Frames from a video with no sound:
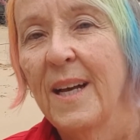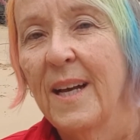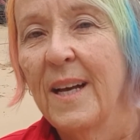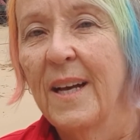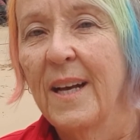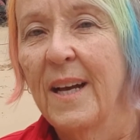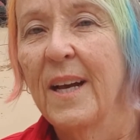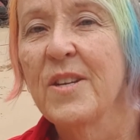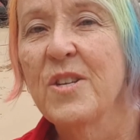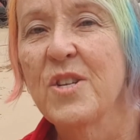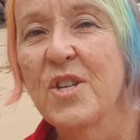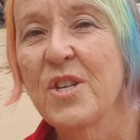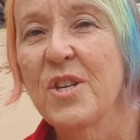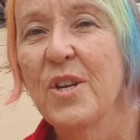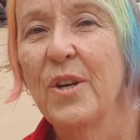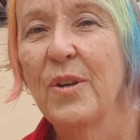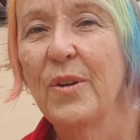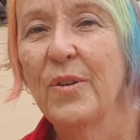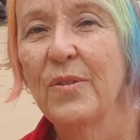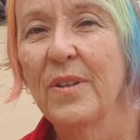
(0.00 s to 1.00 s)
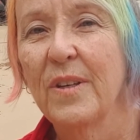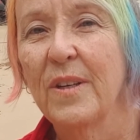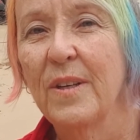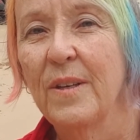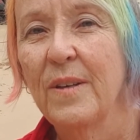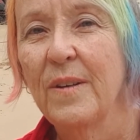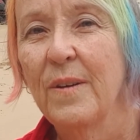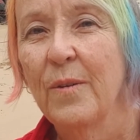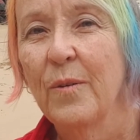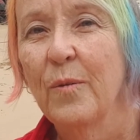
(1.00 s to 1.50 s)
And so the
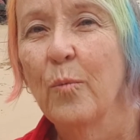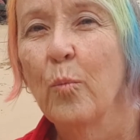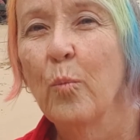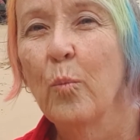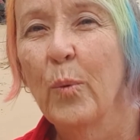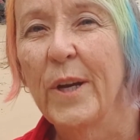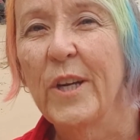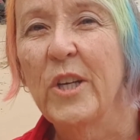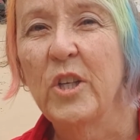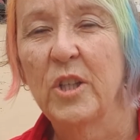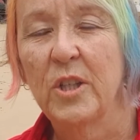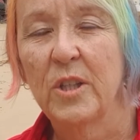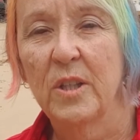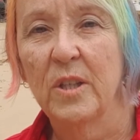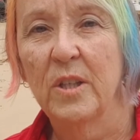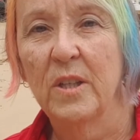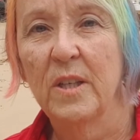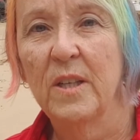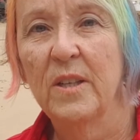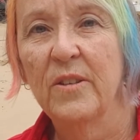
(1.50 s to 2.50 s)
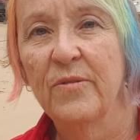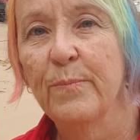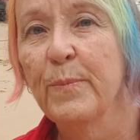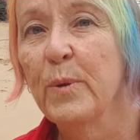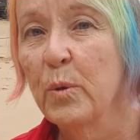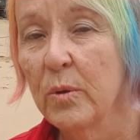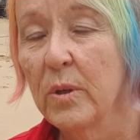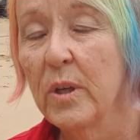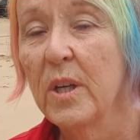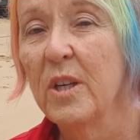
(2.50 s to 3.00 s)
wish of
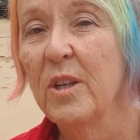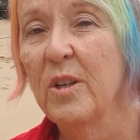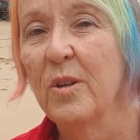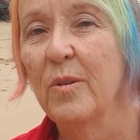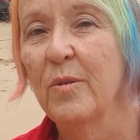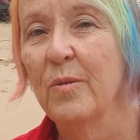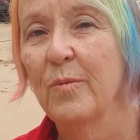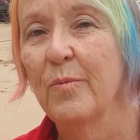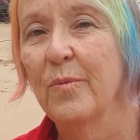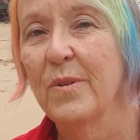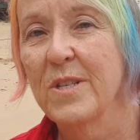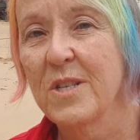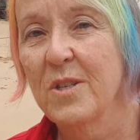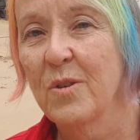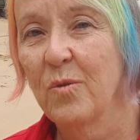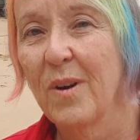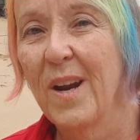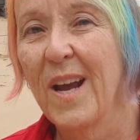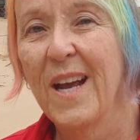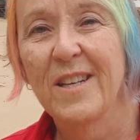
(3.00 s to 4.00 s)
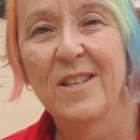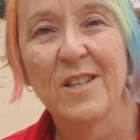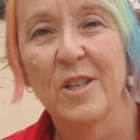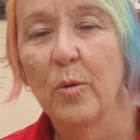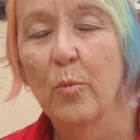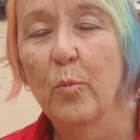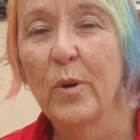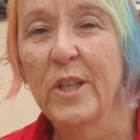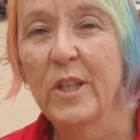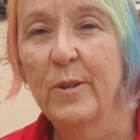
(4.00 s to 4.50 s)
Moreau was granted, a
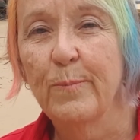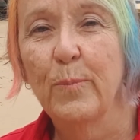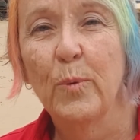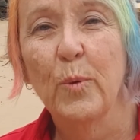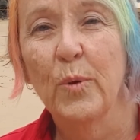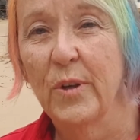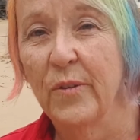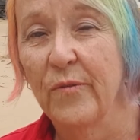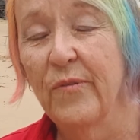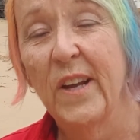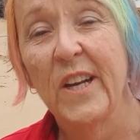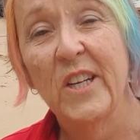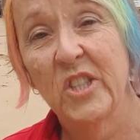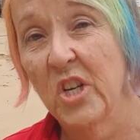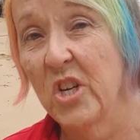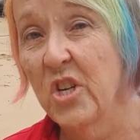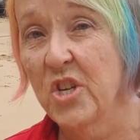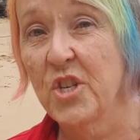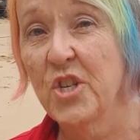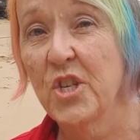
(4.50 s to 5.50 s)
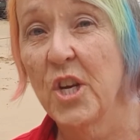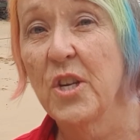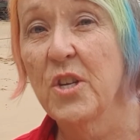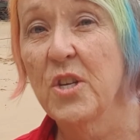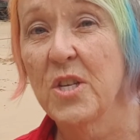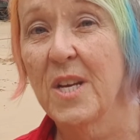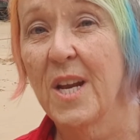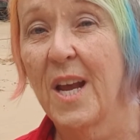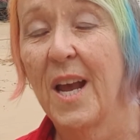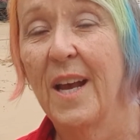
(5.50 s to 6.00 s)
wish born of vengeance,
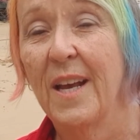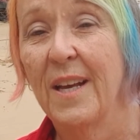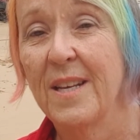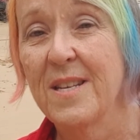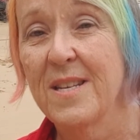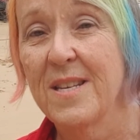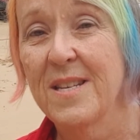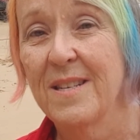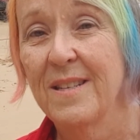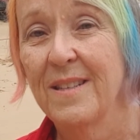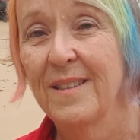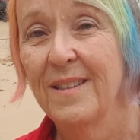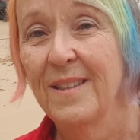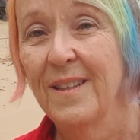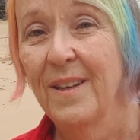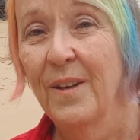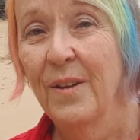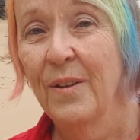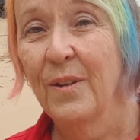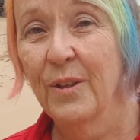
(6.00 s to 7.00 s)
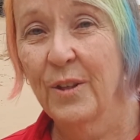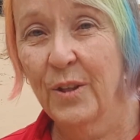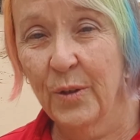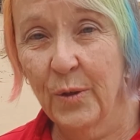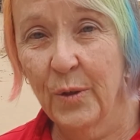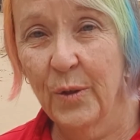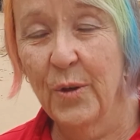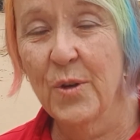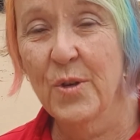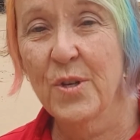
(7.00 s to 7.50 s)
just as the
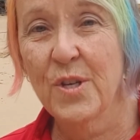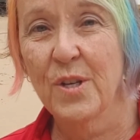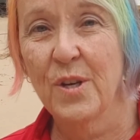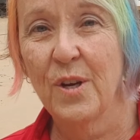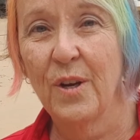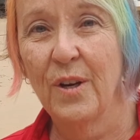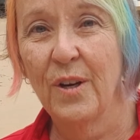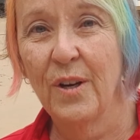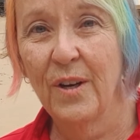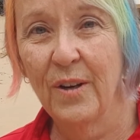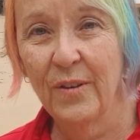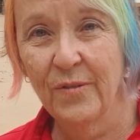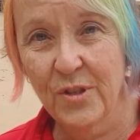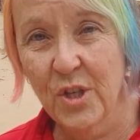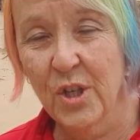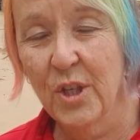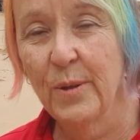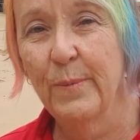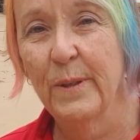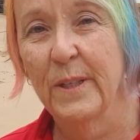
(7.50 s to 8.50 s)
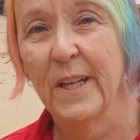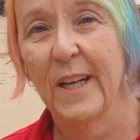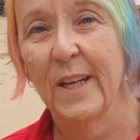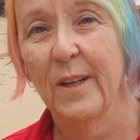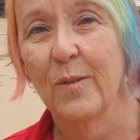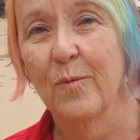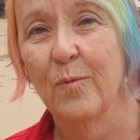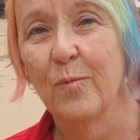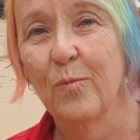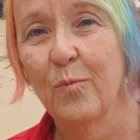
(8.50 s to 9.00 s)
curse of Turbotine
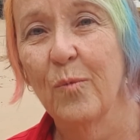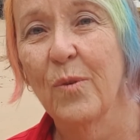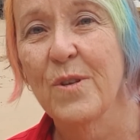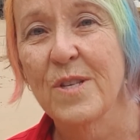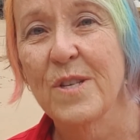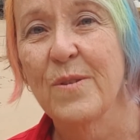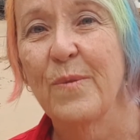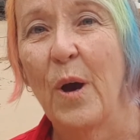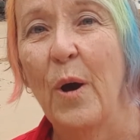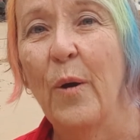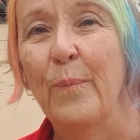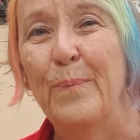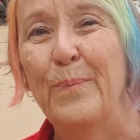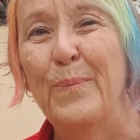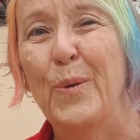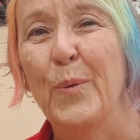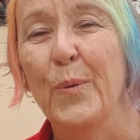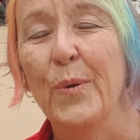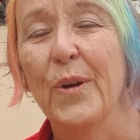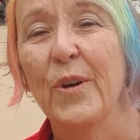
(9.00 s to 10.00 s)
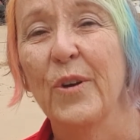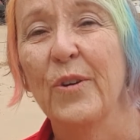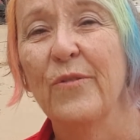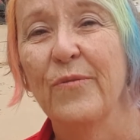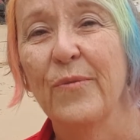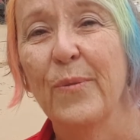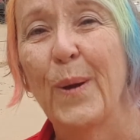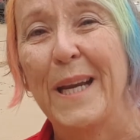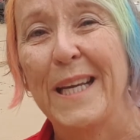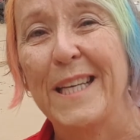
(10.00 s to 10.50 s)
was born of
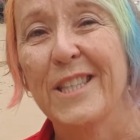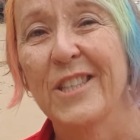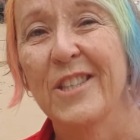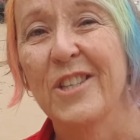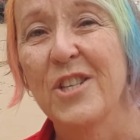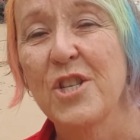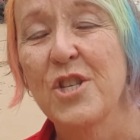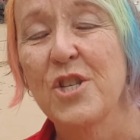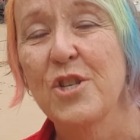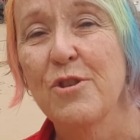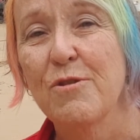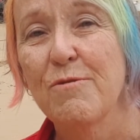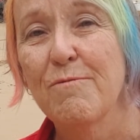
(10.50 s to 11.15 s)
vengeance.